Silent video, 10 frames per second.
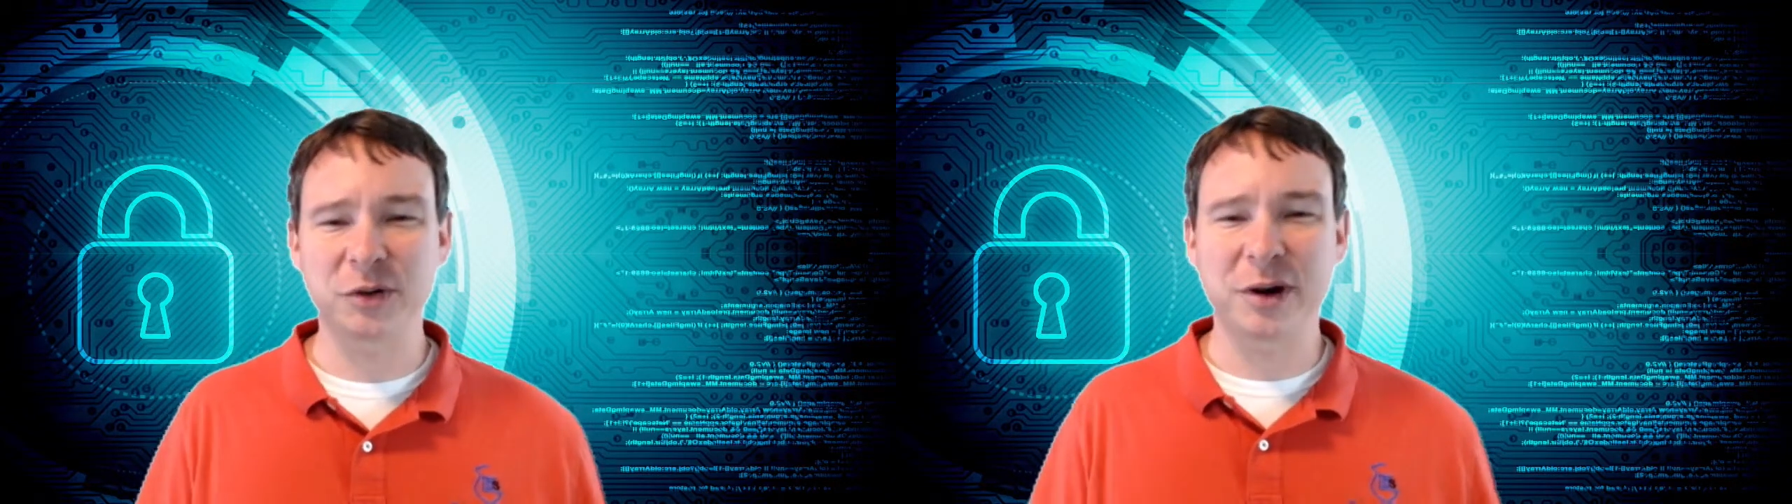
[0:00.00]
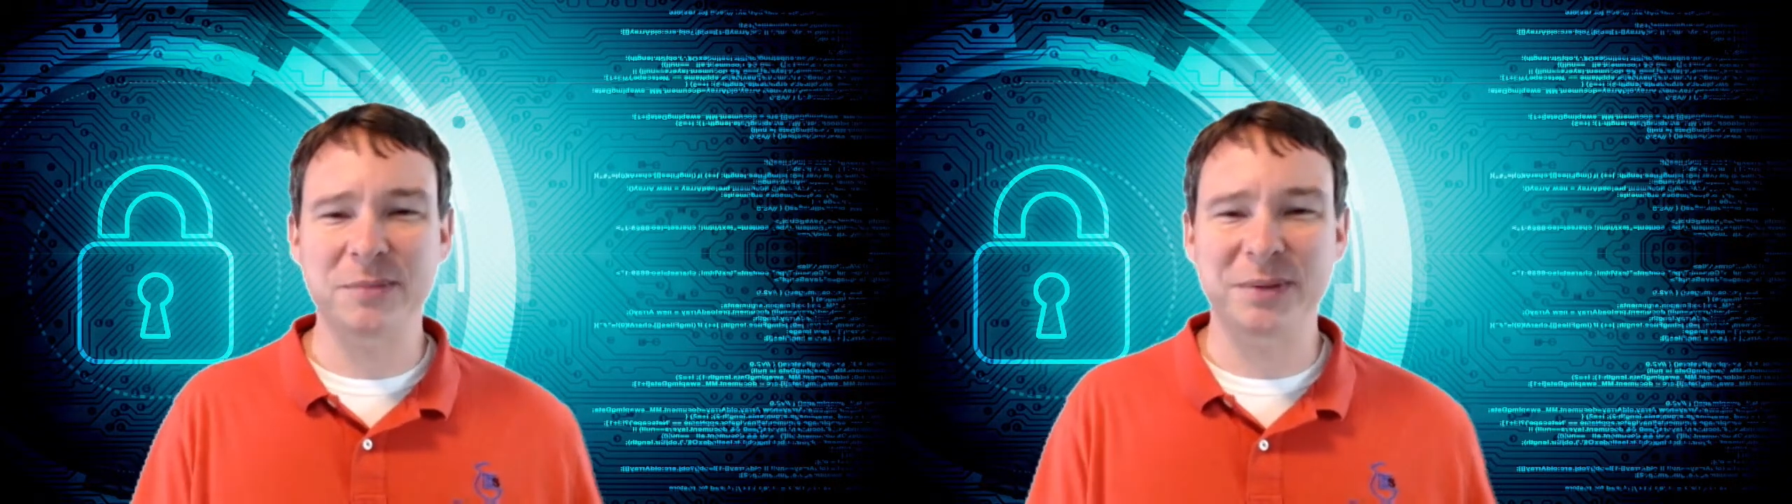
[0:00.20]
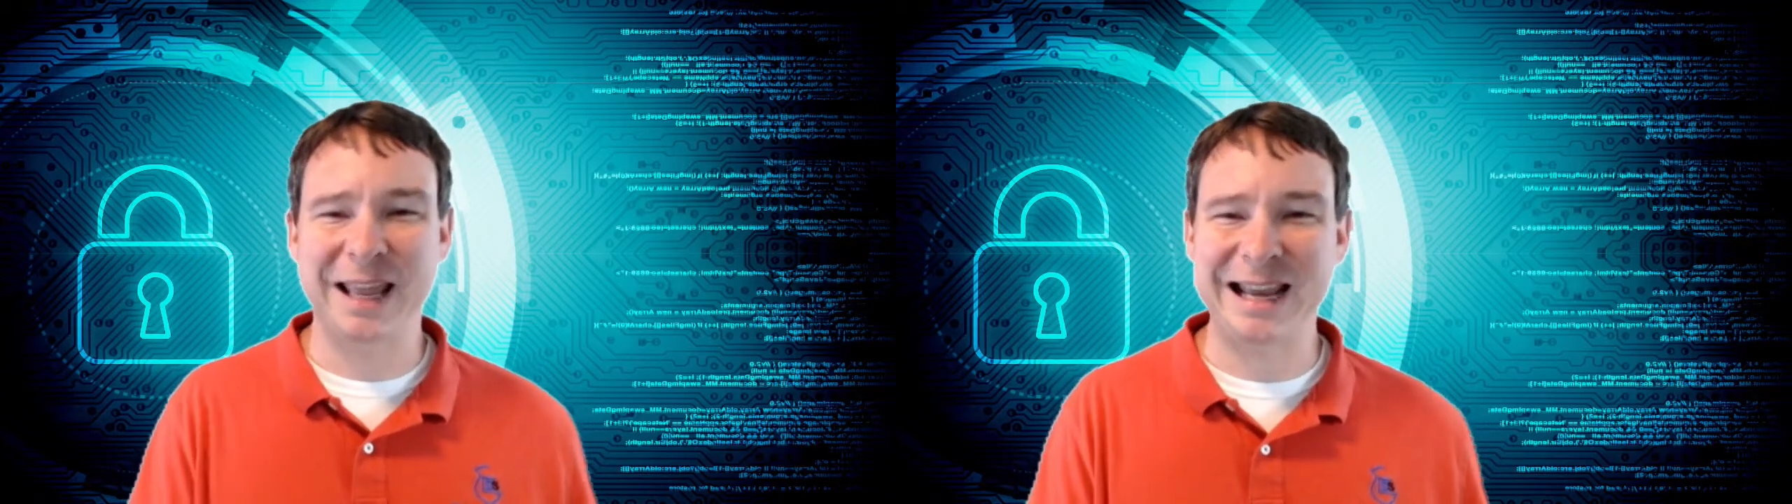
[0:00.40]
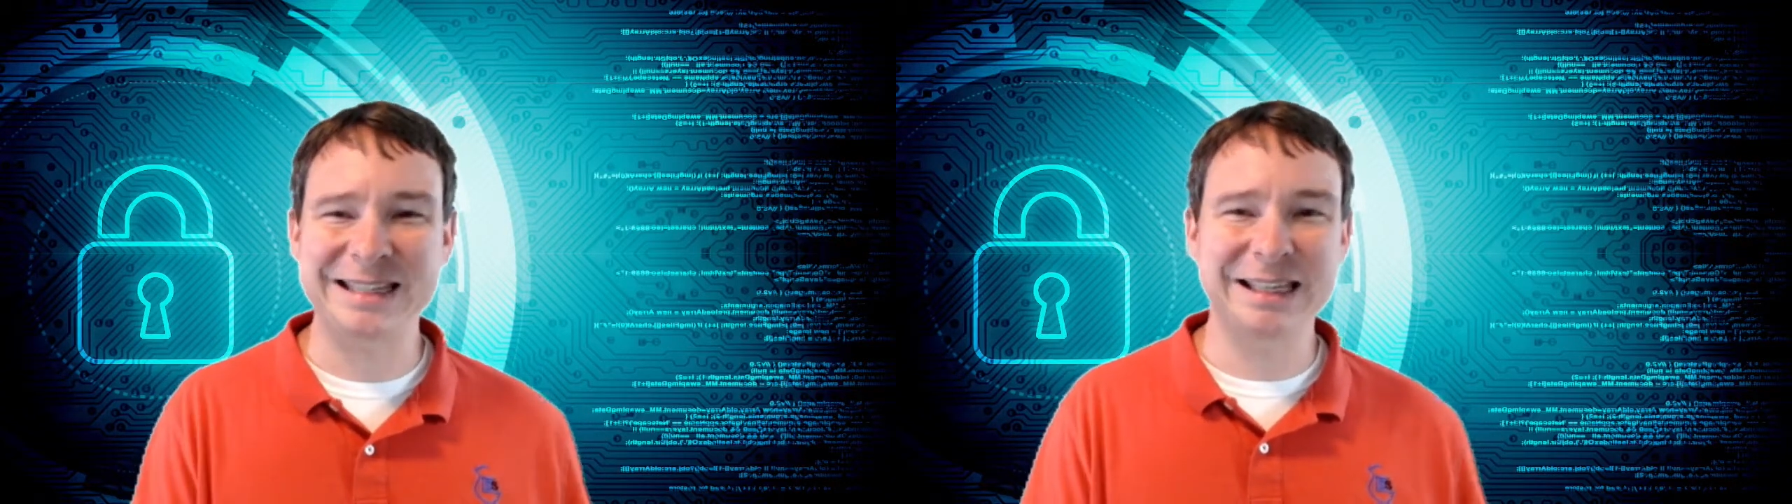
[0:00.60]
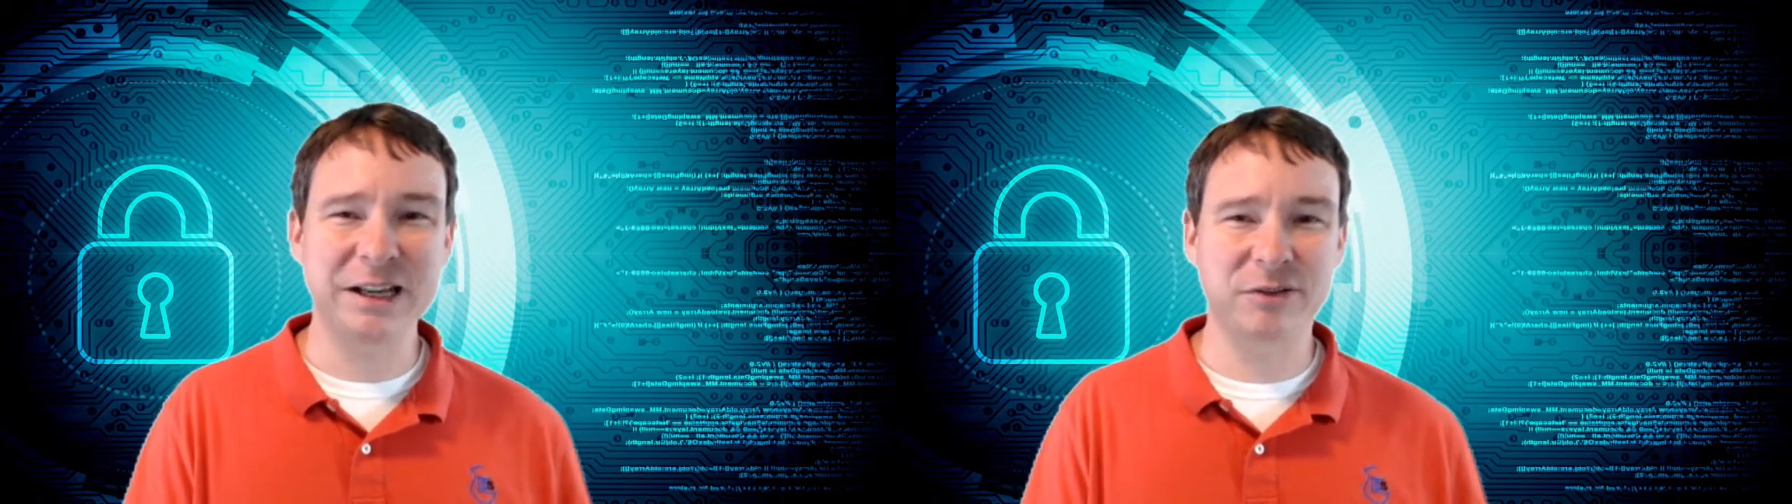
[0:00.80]

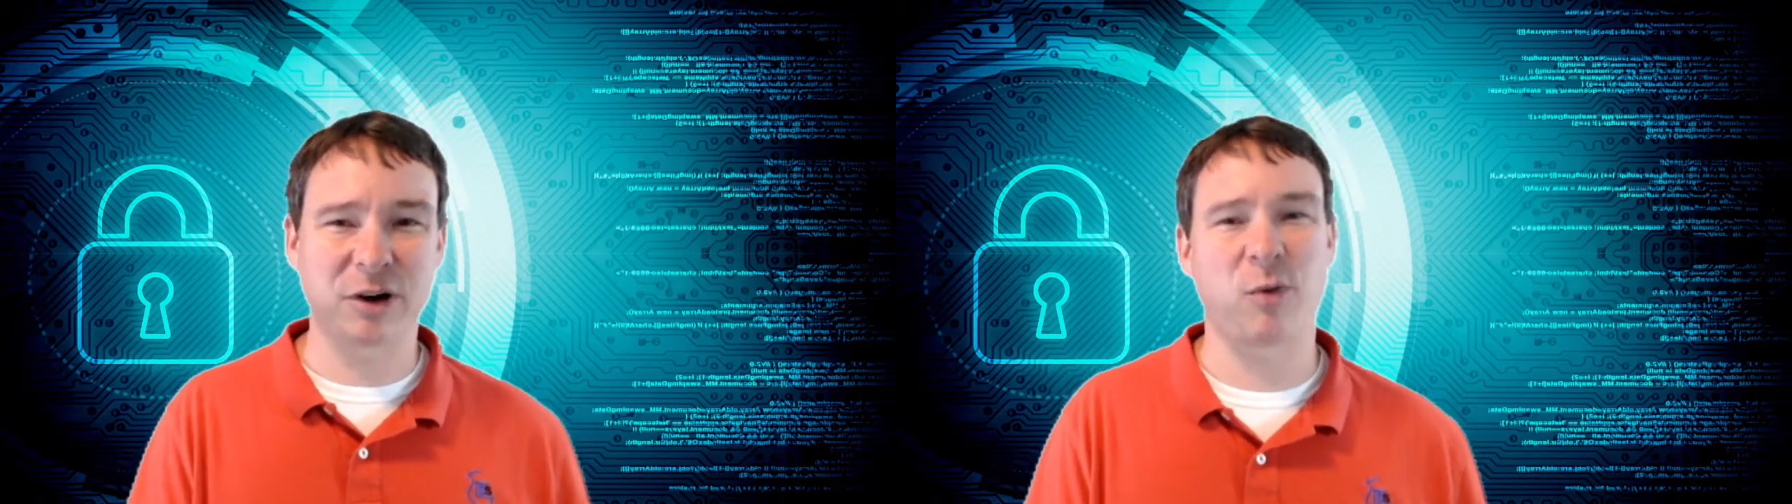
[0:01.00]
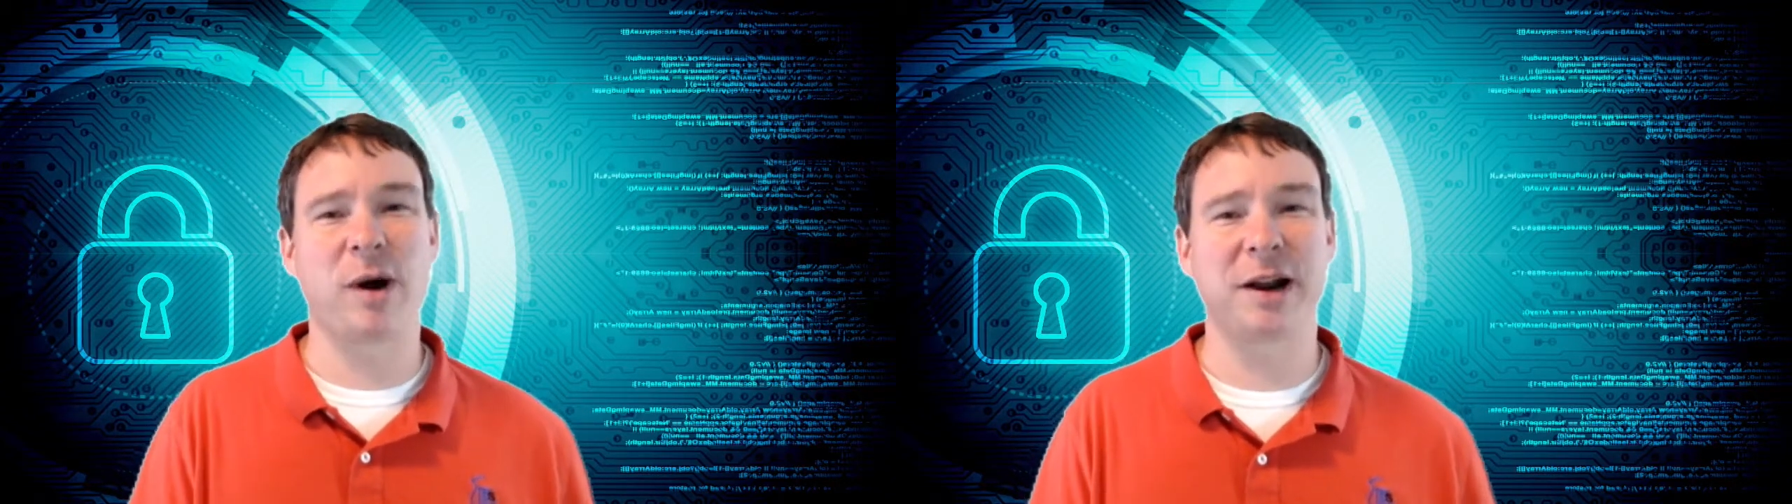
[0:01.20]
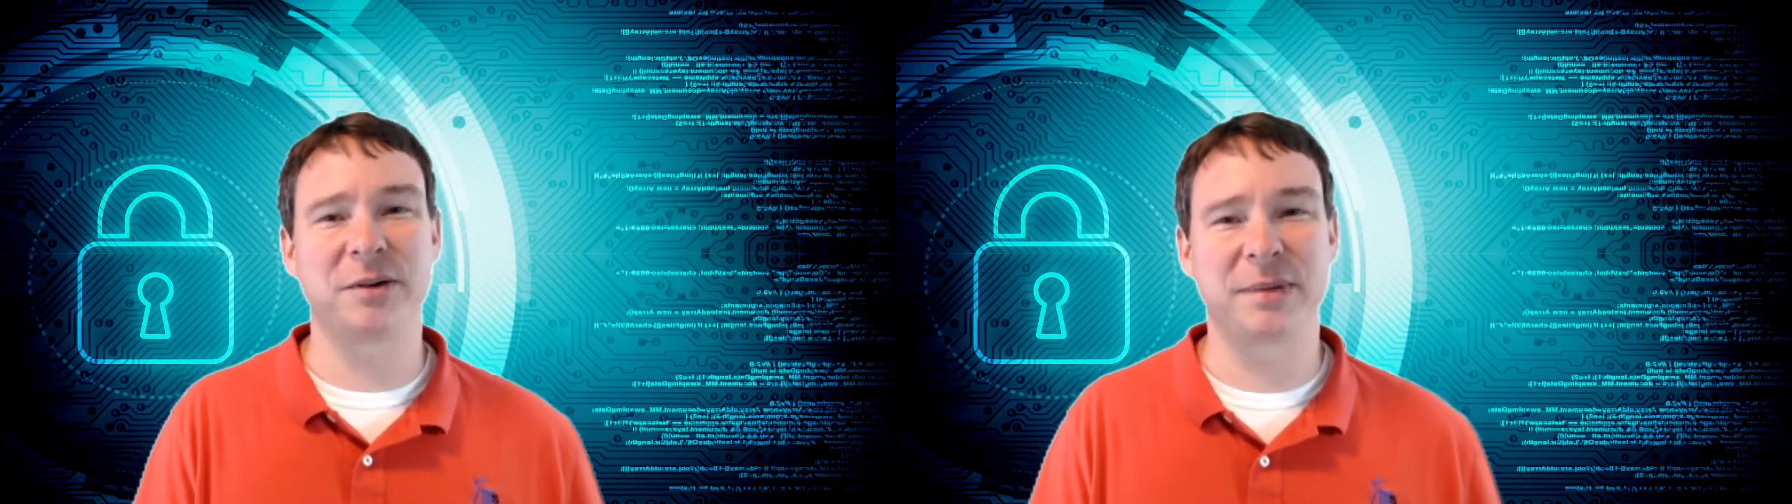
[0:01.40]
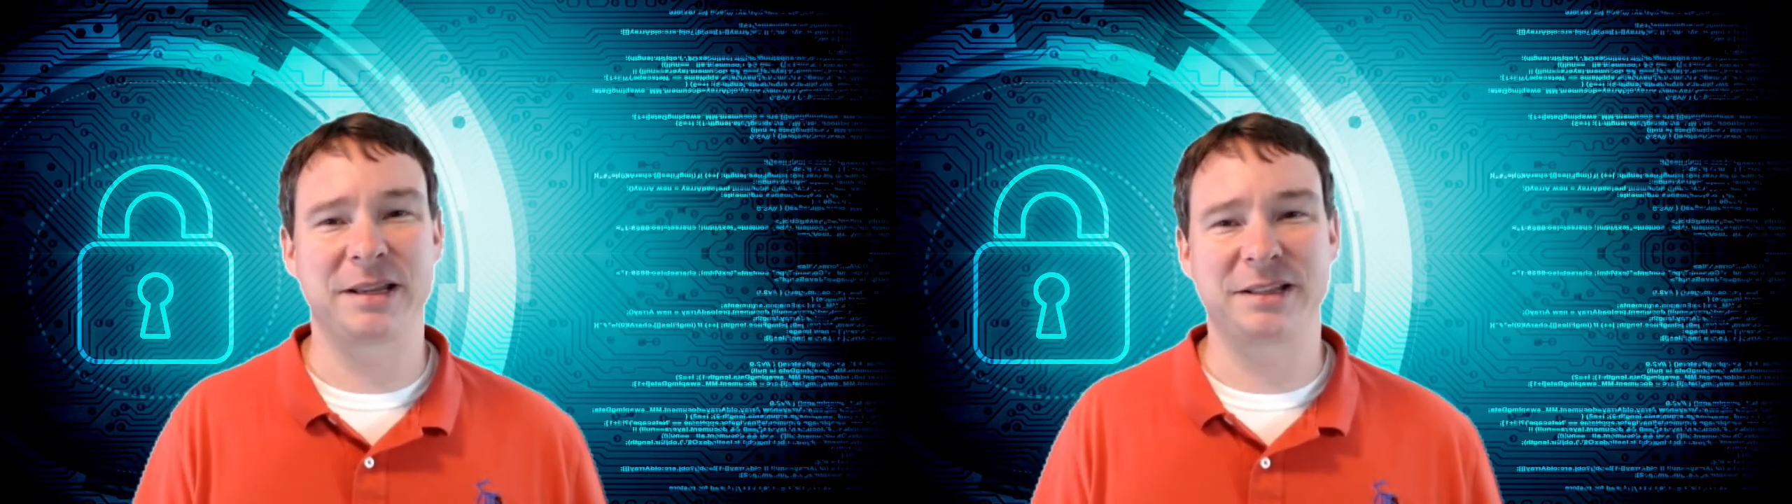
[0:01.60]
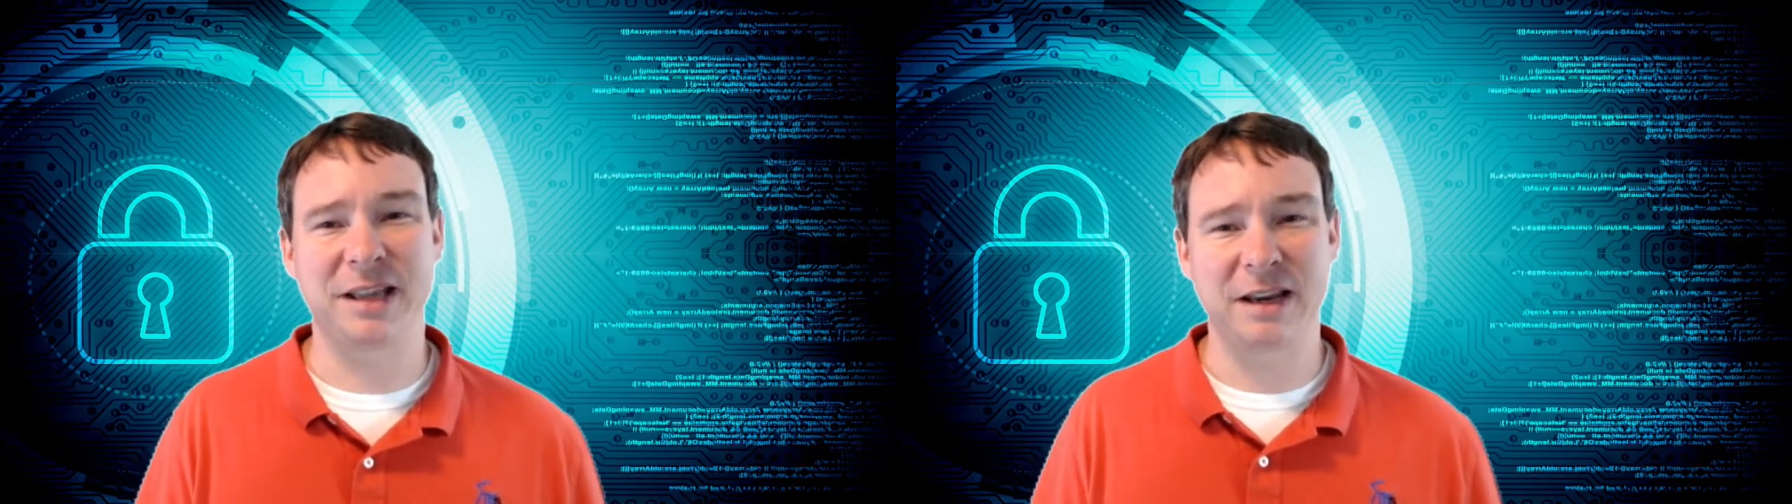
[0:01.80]
complexity
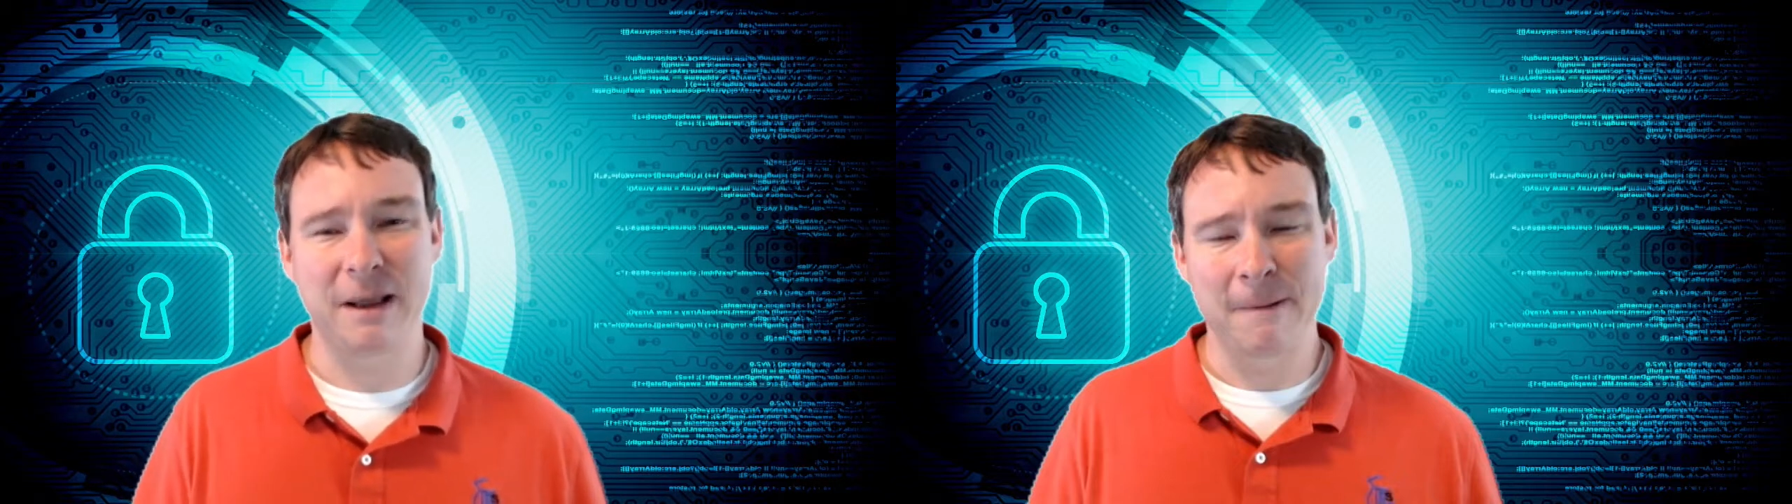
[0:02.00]
requirements that